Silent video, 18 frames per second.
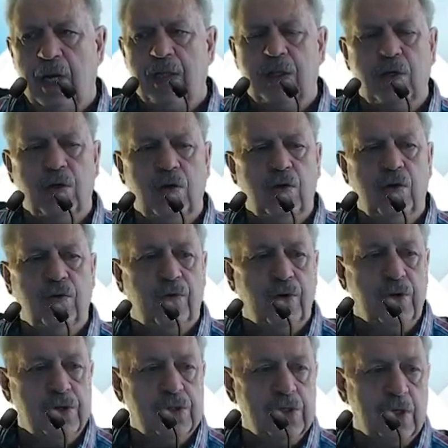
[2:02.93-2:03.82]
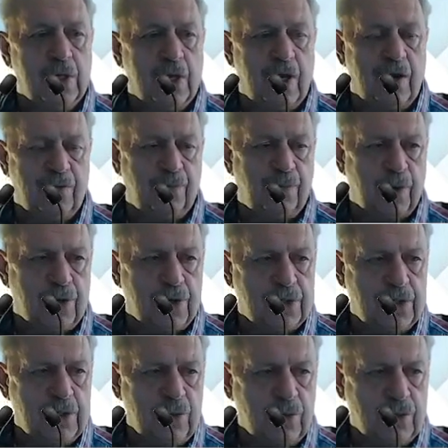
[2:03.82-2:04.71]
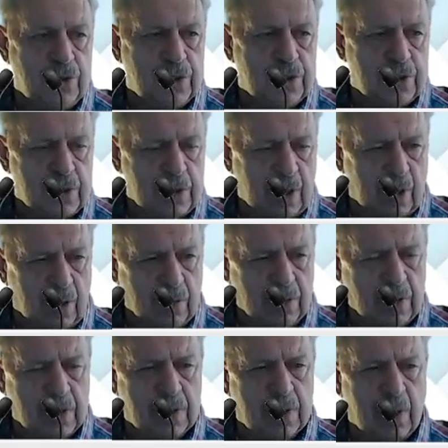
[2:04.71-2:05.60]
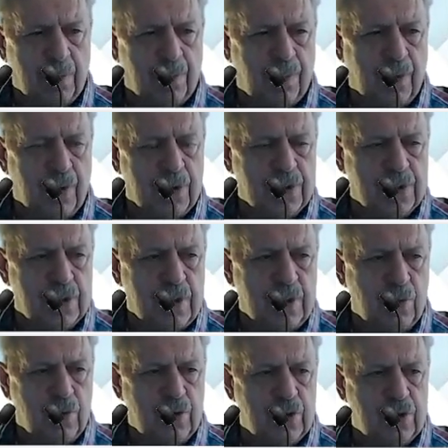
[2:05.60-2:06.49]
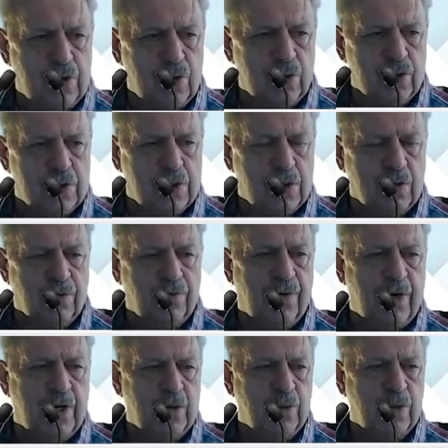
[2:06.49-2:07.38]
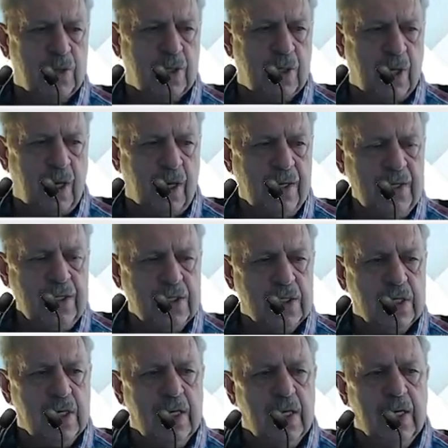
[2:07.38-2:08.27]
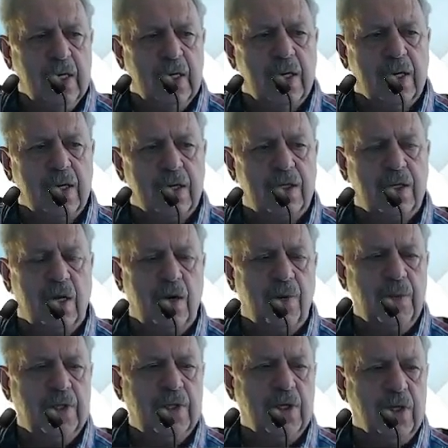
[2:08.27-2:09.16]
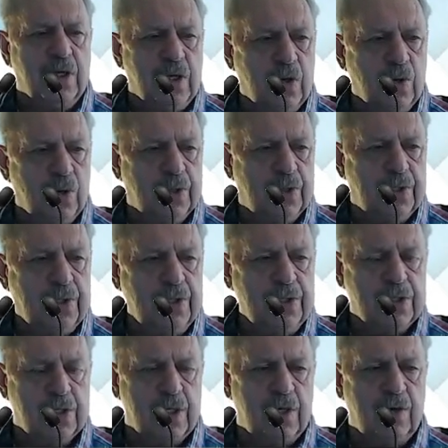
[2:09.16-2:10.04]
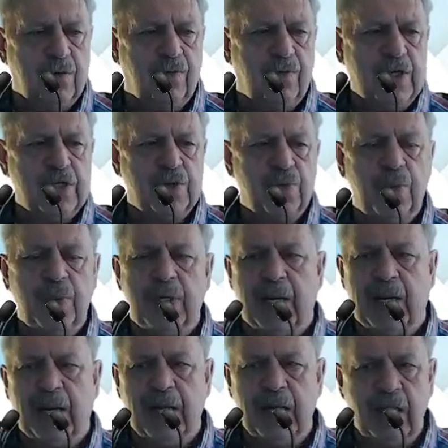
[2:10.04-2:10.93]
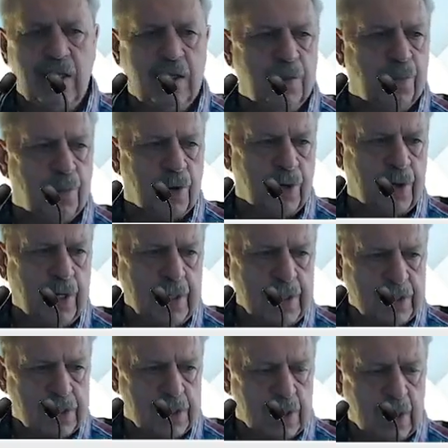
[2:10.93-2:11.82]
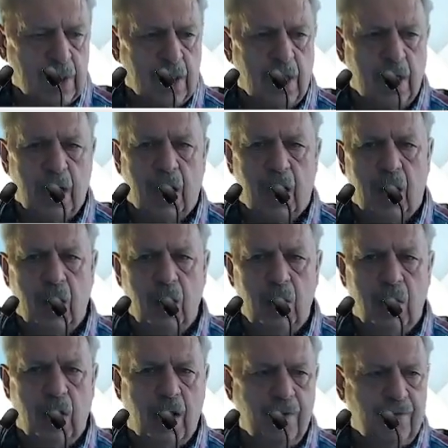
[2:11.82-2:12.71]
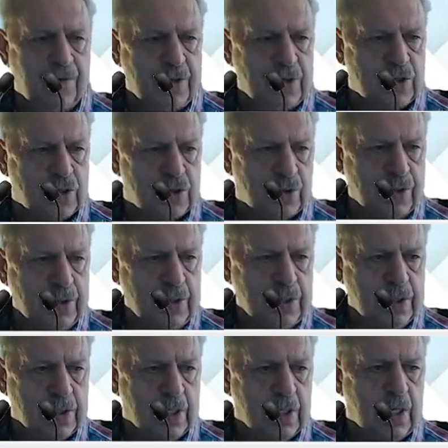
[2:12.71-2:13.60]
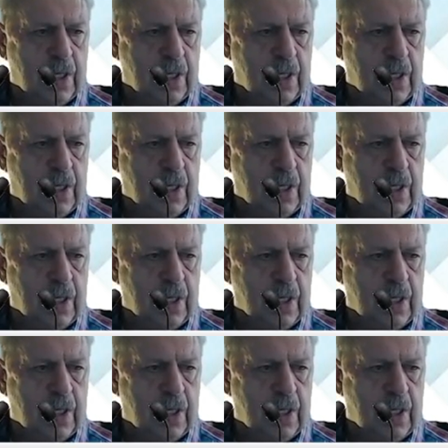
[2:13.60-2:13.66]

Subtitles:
universal life policy, which is an older type policy which you'll still find with clients, retirement annuities, investment linked products, whole life insurance,